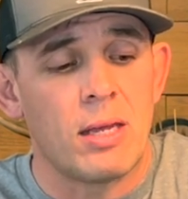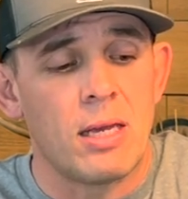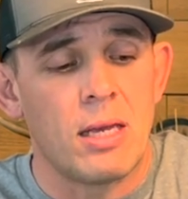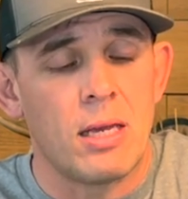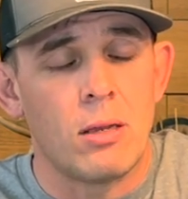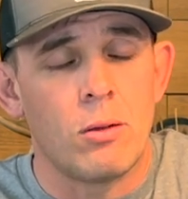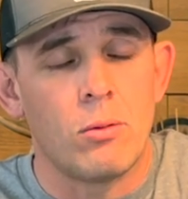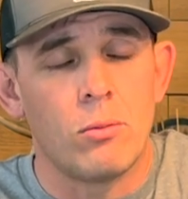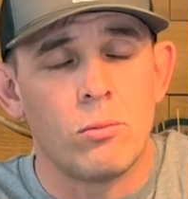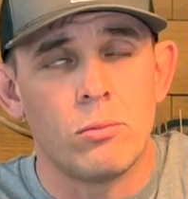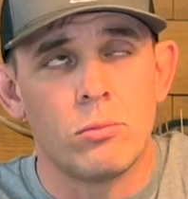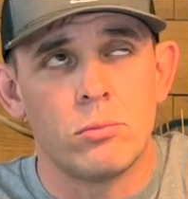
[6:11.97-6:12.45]

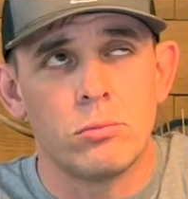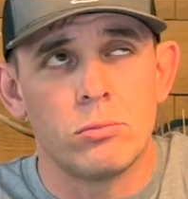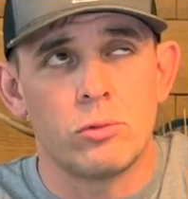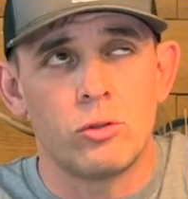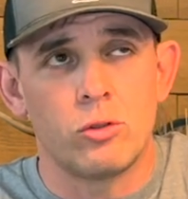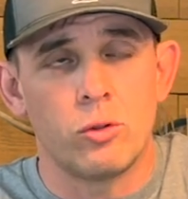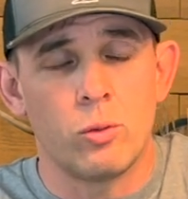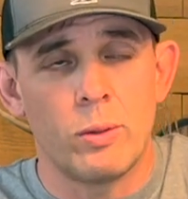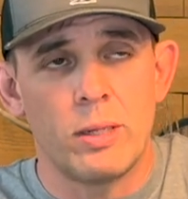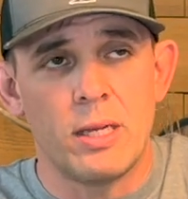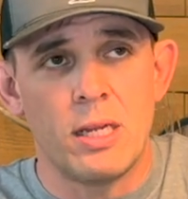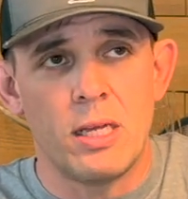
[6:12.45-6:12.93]
in
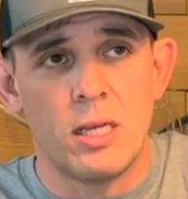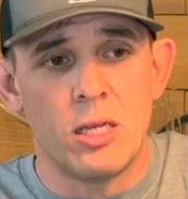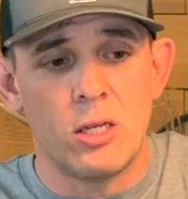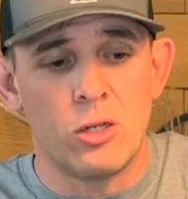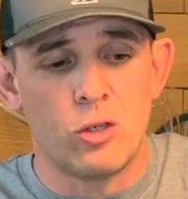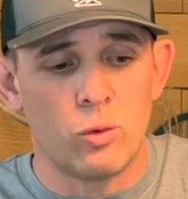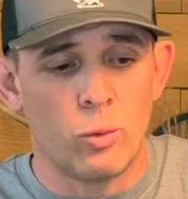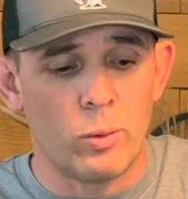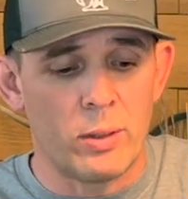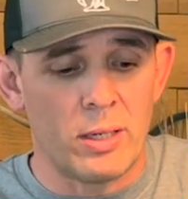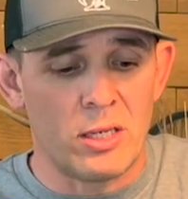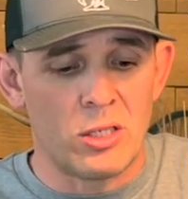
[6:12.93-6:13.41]

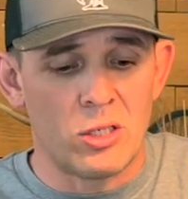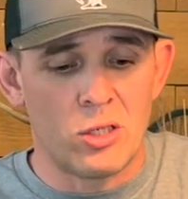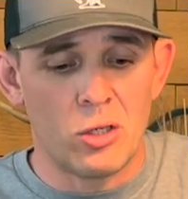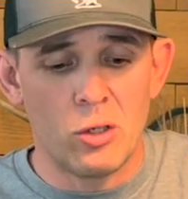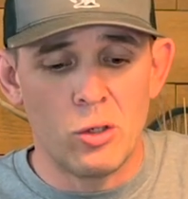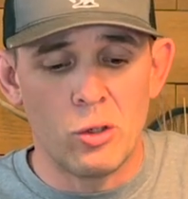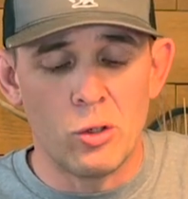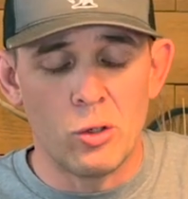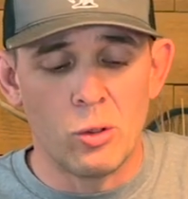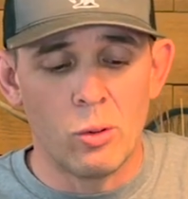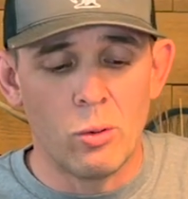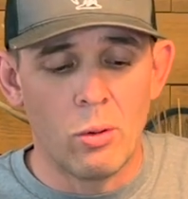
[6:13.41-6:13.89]

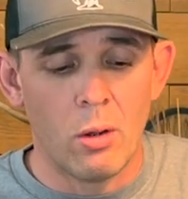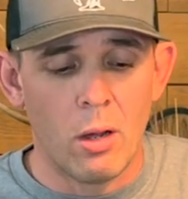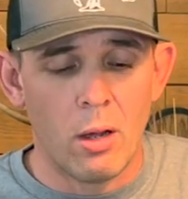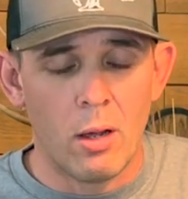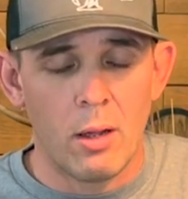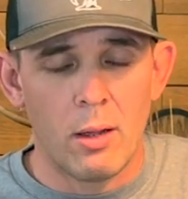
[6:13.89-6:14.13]
2022,